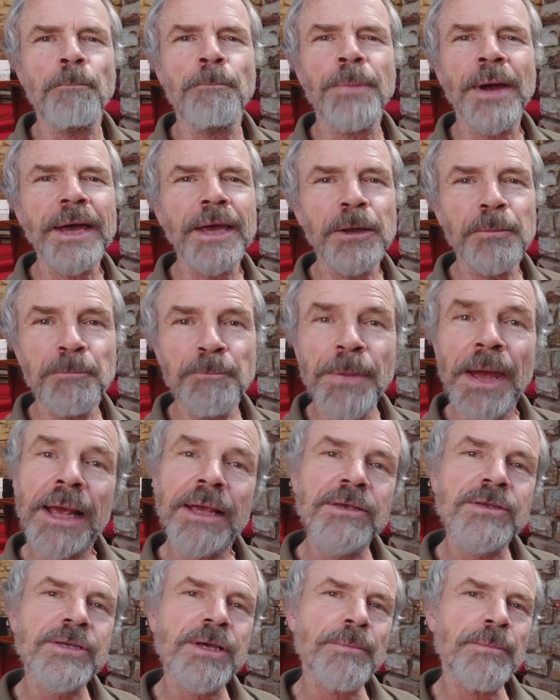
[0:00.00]
pay it
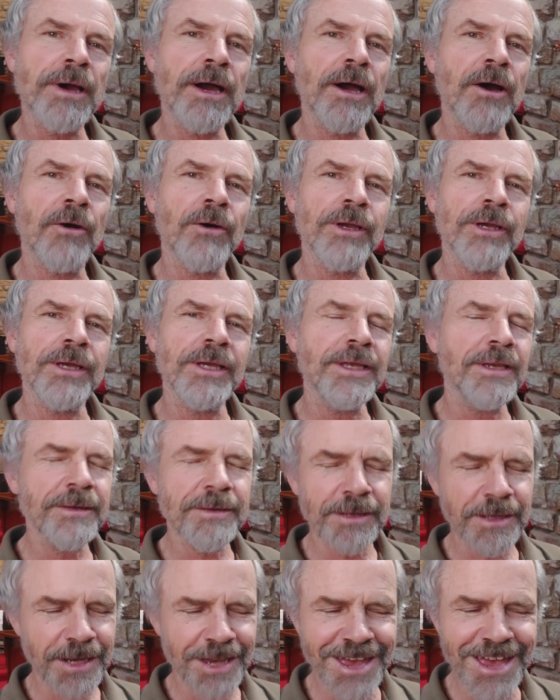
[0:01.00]
back somehow.
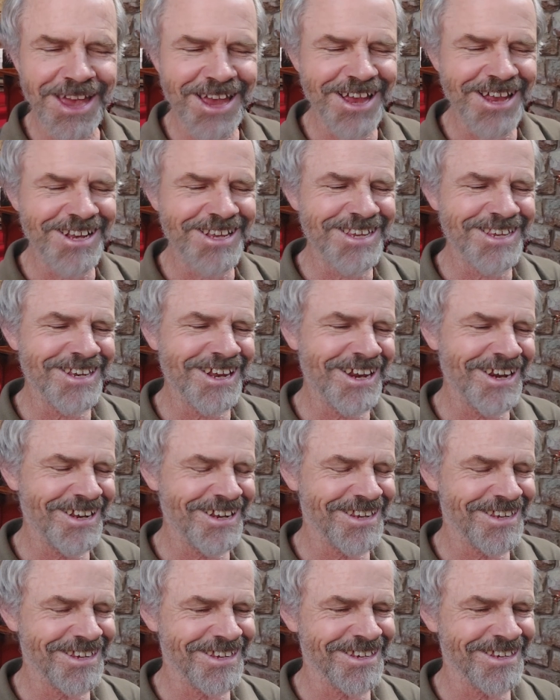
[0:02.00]
Instead, he
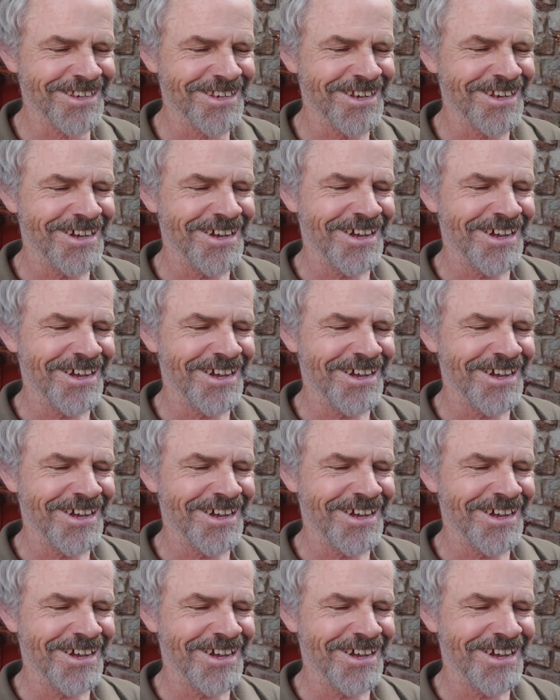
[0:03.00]
says,